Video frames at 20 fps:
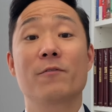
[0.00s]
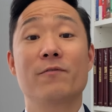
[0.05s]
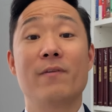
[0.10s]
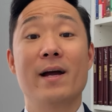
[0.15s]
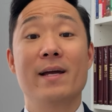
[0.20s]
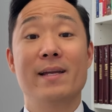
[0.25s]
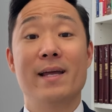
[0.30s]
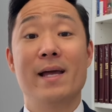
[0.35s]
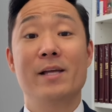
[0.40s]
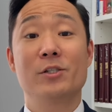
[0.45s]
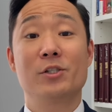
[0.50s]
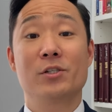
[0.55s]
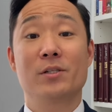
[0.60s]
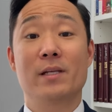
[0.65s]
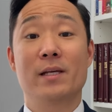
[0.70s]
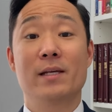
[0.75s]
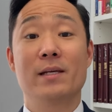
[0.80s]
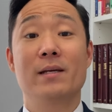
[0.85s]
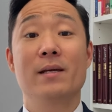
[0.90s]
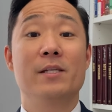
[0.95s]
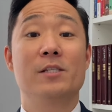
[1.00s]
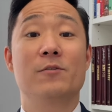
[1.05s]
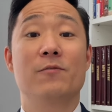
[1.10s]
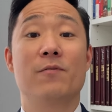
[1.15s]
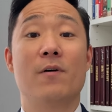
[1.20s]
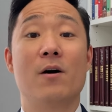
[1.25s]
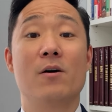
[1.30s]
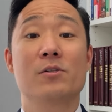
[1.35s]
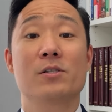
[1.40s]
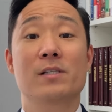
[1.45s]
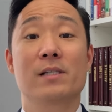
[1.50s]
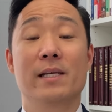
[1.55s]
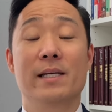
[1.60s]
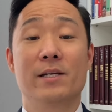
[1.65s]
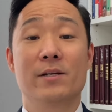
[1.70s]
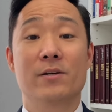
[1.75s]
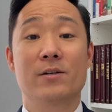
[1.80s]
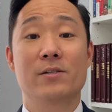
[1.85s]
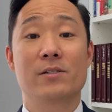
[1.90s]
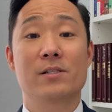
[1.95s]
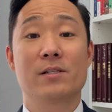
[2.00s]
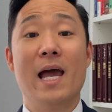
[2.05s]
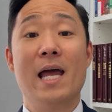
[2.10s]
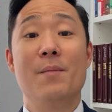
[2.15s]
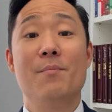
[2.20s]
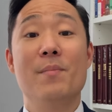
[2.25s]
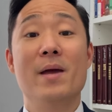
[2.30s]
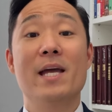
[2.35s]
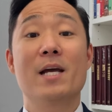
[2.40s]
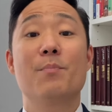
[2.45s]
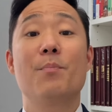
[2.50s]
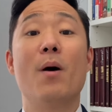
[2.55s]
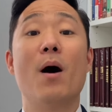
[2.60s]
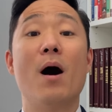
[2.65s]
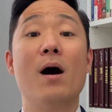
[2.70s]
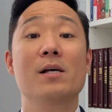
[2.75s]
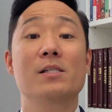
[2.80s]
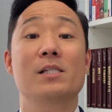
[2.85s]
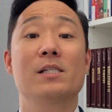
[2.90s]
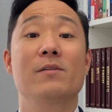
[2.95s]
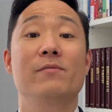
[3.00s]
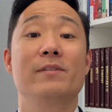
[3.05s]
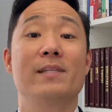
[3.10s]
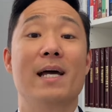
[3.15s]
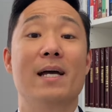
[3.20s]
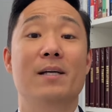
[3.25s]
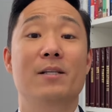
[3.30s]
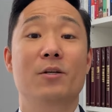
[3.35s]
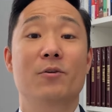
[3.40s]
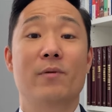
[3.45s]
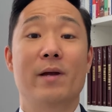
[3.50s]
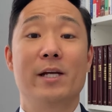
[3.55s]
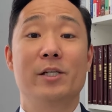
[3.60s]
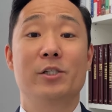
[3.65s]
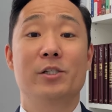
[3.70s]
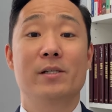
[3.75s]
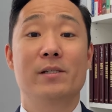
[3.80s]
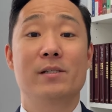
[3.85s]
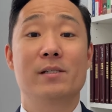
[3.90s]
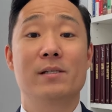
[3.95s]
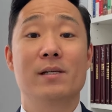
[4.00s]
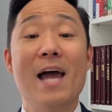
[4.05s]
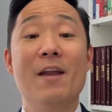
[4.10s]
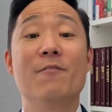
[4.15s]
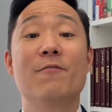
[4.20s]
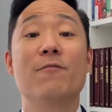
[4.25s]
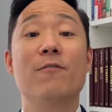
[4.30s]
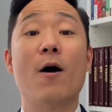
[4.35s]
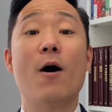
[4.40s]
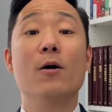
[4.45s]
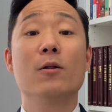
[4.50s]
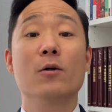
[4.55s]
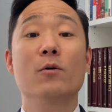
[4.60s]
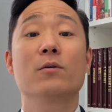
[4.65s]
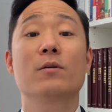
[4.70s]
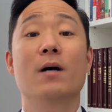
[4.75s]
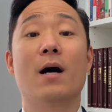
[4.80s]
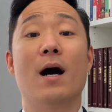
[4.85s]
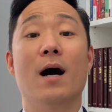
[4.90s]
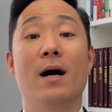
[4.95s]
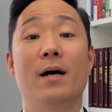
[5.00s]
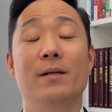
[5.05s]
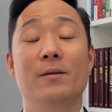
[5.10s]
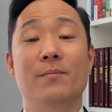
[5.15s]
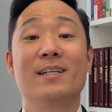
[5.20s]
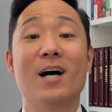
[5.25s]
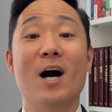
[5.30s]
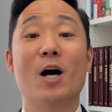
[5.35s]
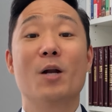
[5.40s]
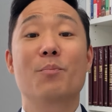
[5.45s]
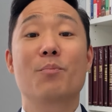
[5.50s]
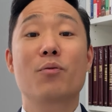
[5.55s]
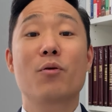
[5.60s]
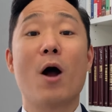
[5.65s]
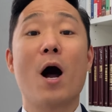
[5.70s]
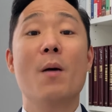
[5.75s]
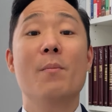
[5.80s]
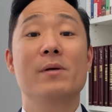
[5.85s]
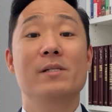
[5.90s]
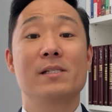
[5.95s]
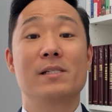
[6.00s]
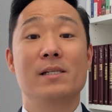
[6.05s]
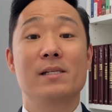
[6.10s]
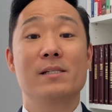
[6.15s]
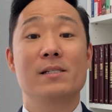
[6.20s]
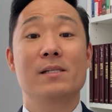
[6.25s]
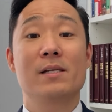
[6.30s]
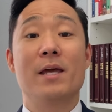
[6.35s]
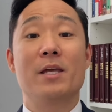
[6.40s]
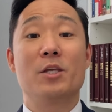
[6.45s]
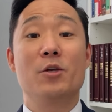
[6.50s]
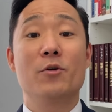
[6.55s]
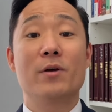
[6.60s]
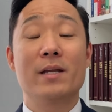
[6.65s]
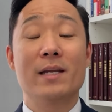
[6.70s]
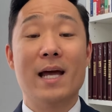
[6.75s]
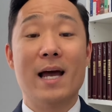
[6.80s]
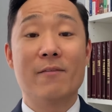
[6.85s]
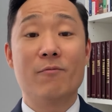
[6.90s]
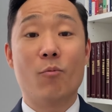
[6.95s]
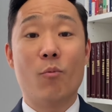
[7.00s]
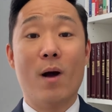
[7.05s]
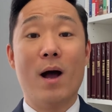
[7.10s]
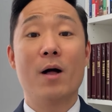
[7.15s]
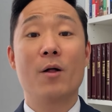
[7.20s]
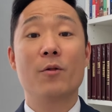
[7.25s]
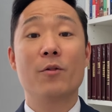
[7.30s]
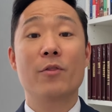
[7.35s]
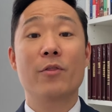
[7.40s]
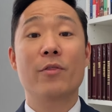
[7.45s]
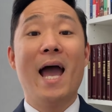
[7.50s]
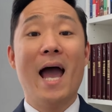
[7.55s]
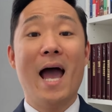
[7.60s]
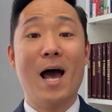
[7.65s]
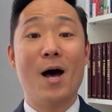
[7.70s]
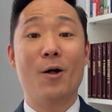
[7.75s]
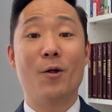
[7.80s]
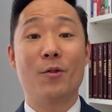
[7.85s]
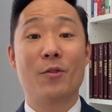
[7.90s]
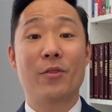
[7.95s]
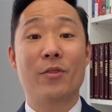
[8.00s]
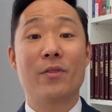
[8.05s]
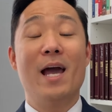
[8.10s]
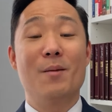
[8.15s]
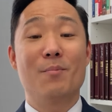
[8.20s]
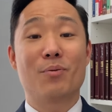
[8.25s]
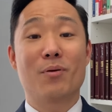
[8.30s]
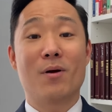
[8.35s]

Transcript: financially these false leaders and make positive declarations and follow God, God promises that you can have wealth, health, and